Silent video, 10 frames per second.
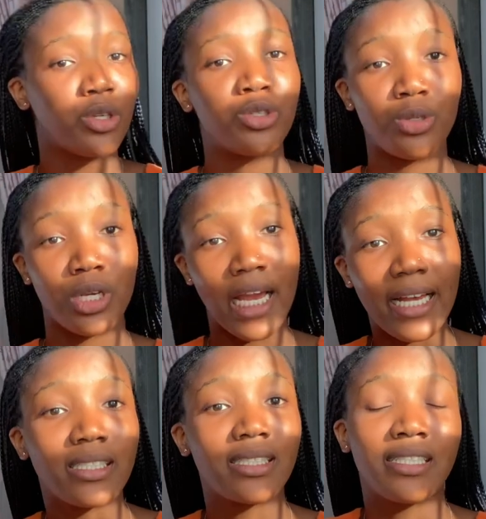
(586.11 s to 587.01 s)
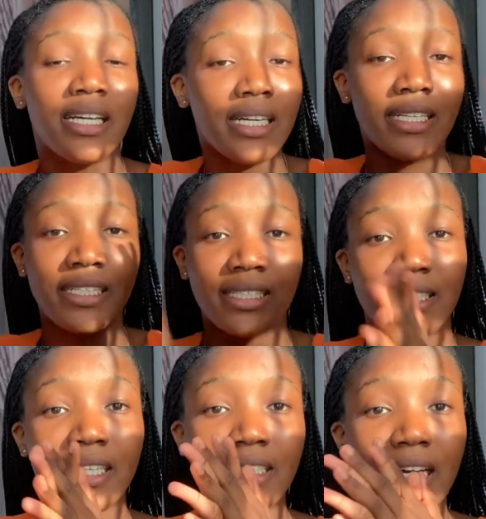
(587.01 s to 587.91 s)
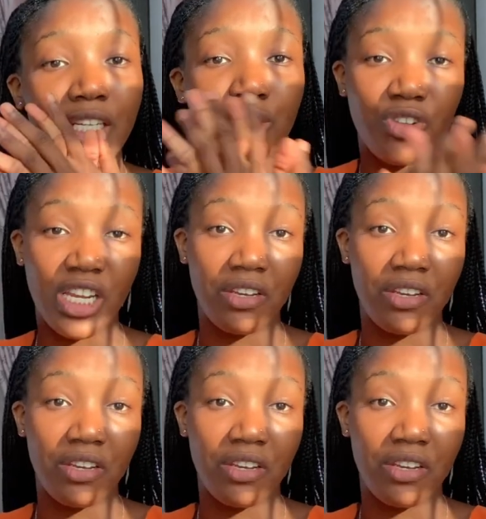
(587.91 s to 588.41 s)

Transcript: So yes, these are the three